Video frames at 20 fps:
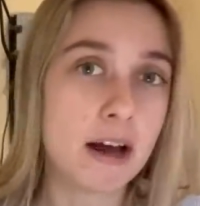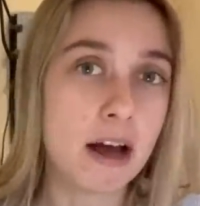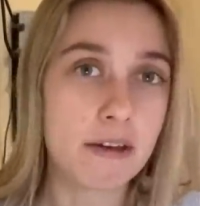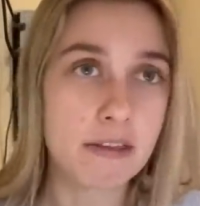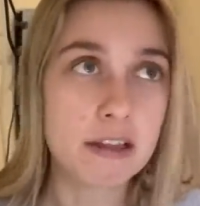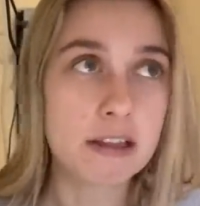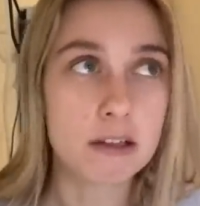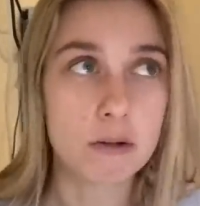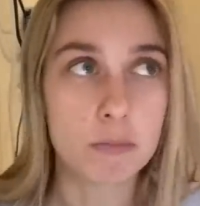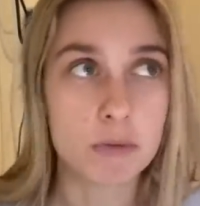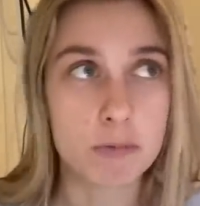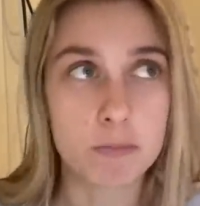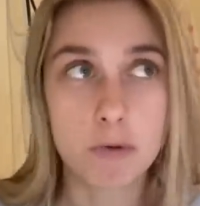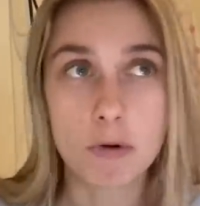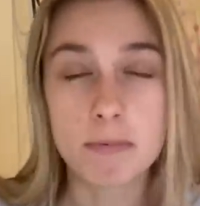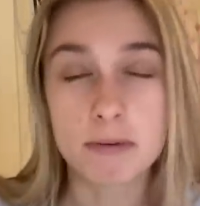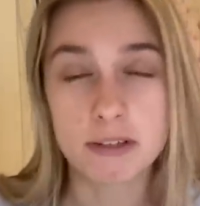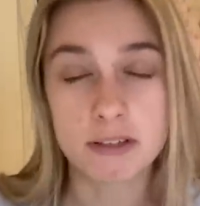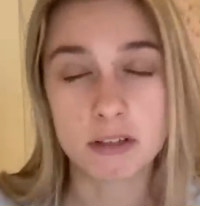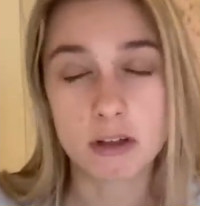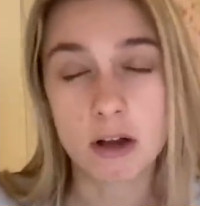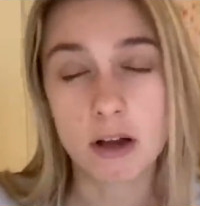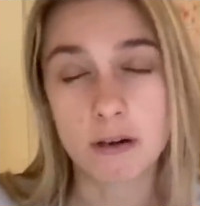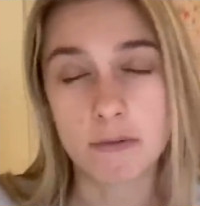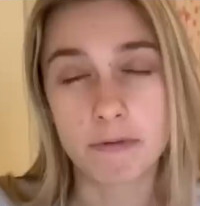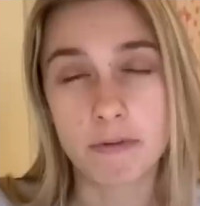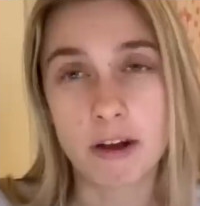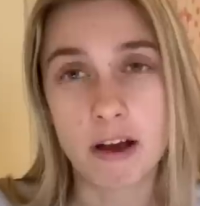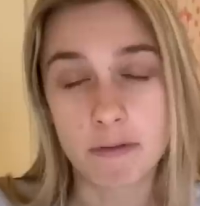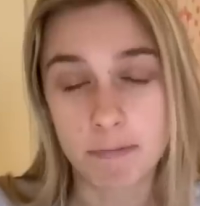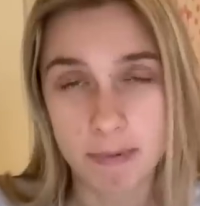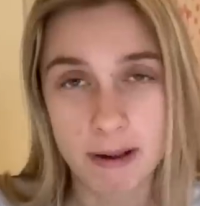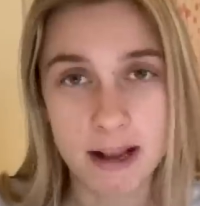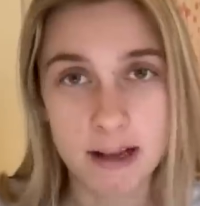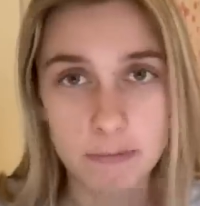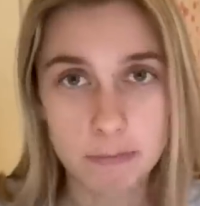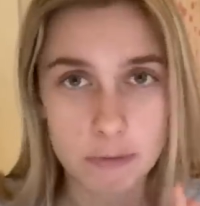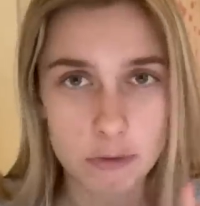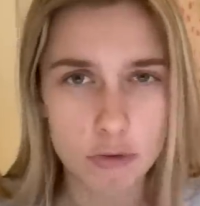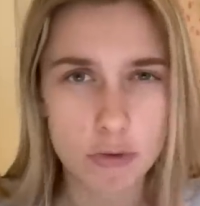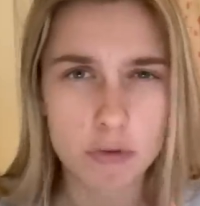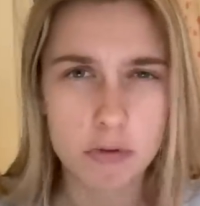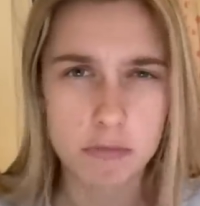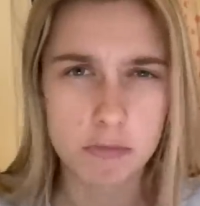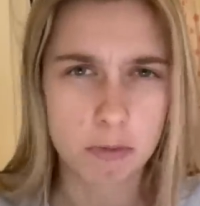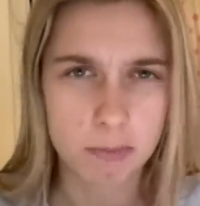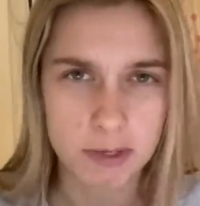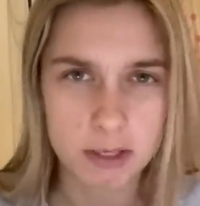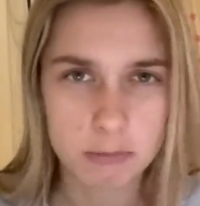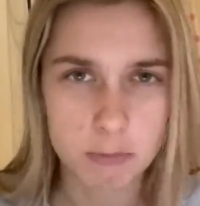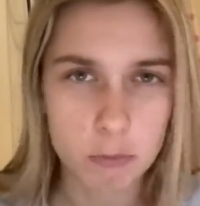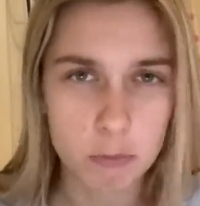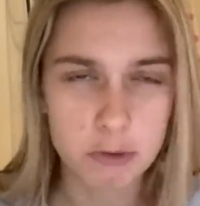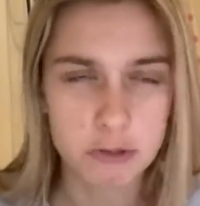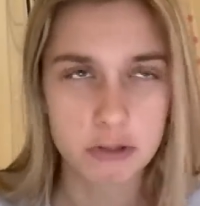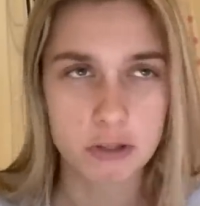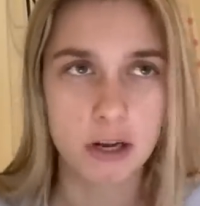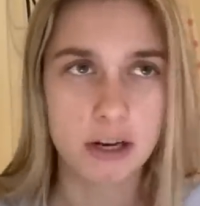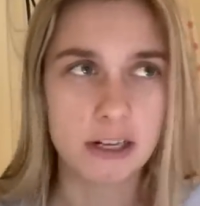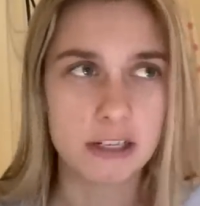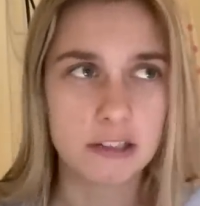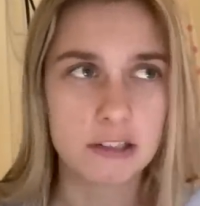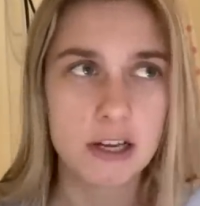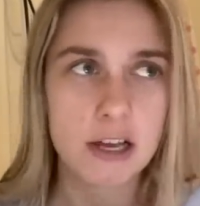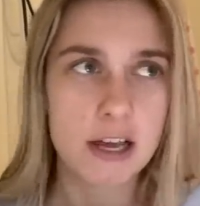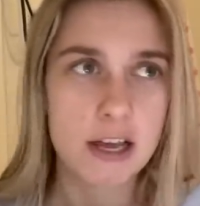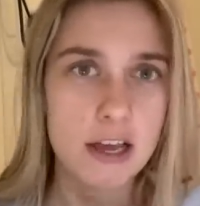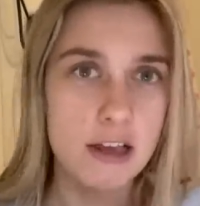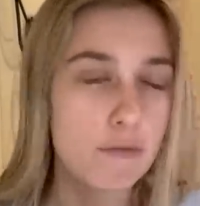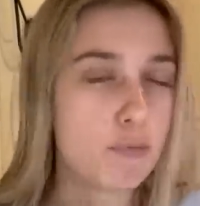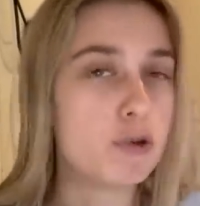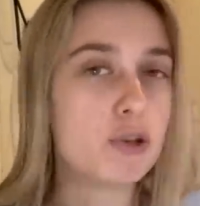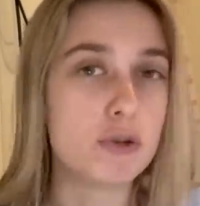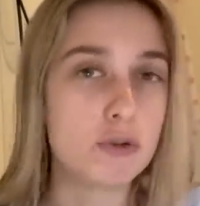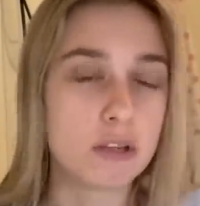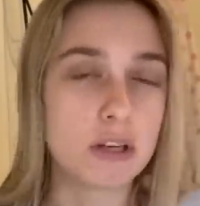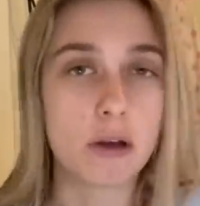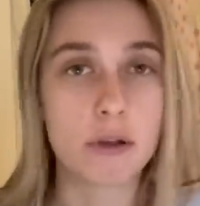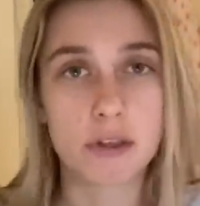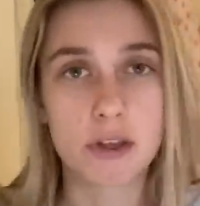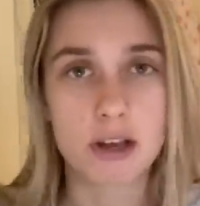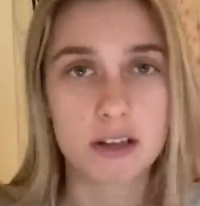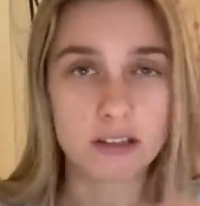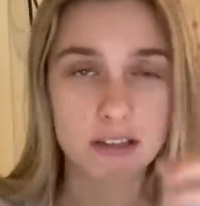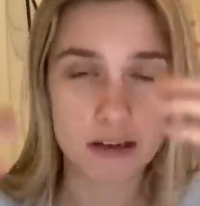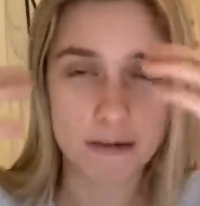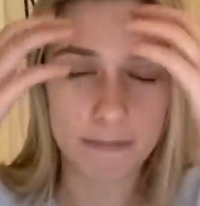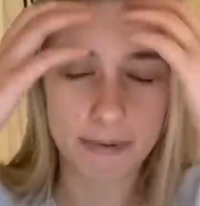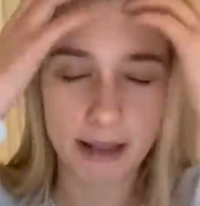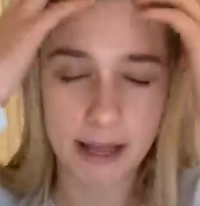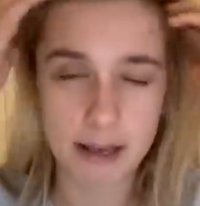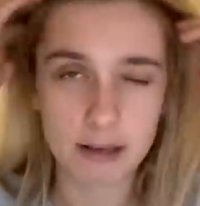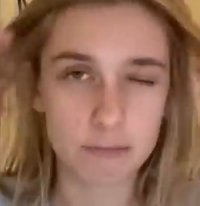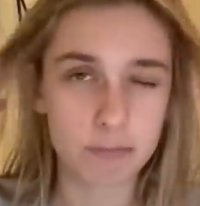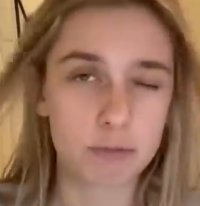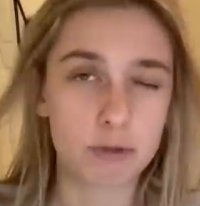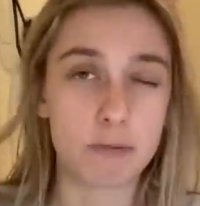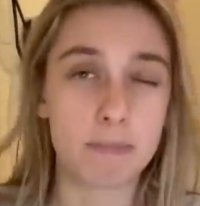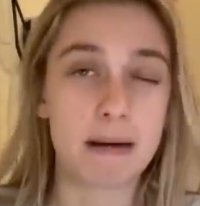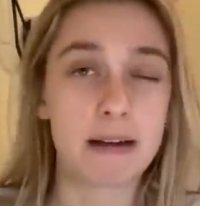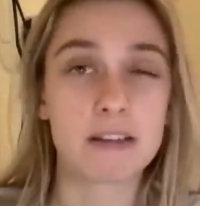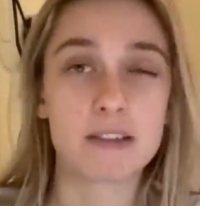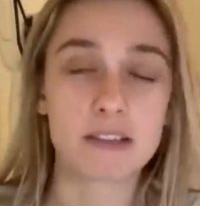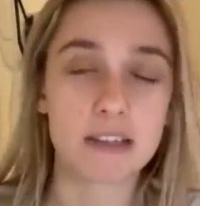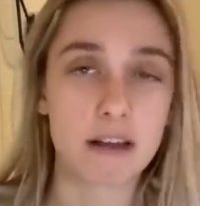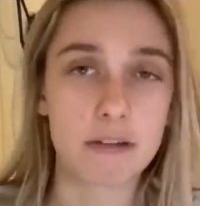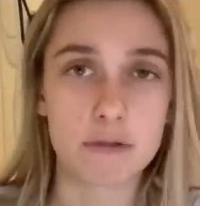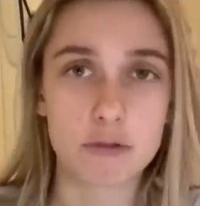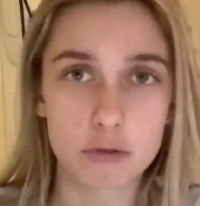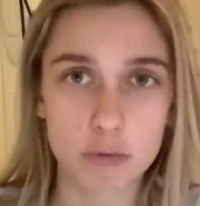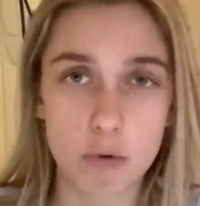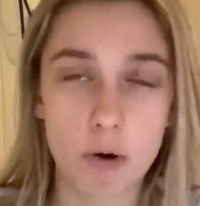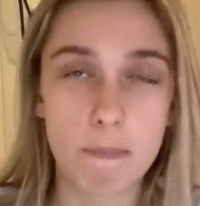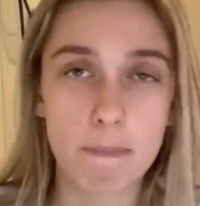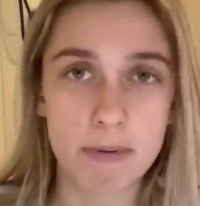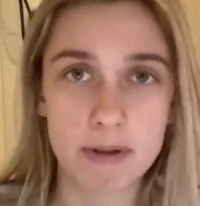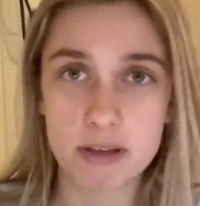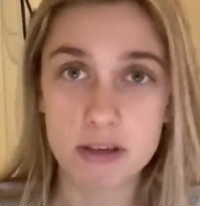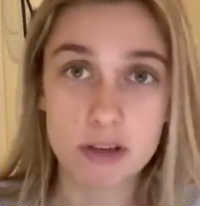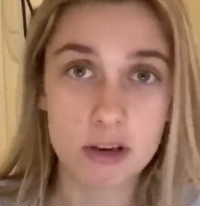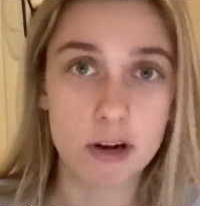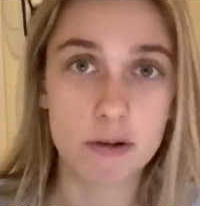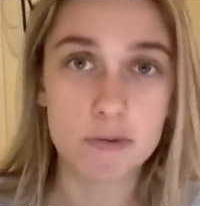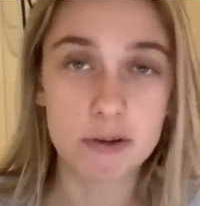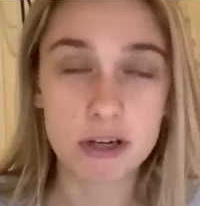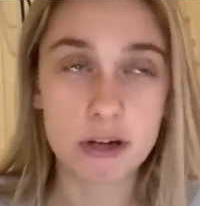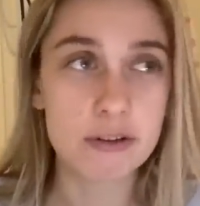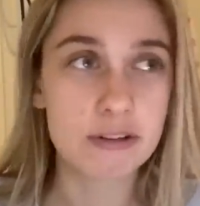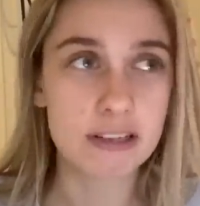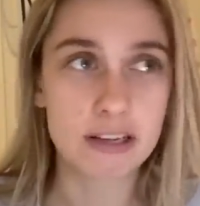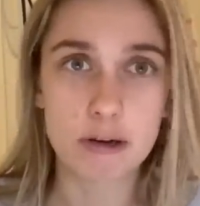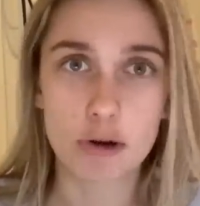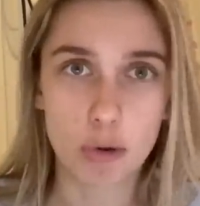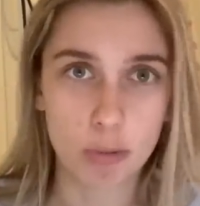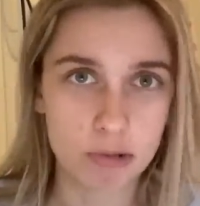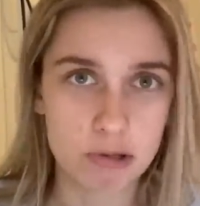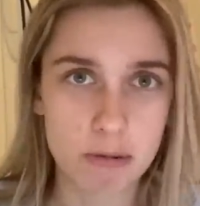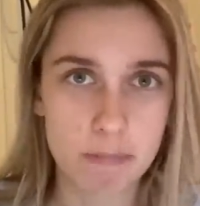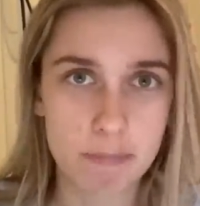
I think that we probably sign five players, but two of them will be smaller signings if we do sell 13 players to balance out the squad. But, you know, we know Ten Hag wants a